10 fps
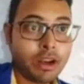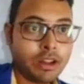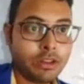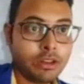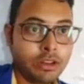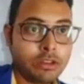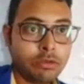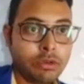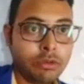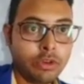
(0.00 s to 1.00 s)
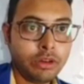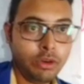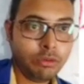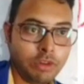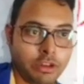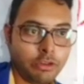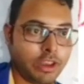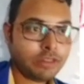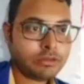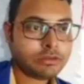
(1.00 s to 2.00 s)
Okay, remember these two important
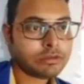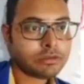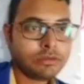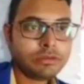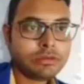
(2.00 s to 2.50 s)
formulas. Okay,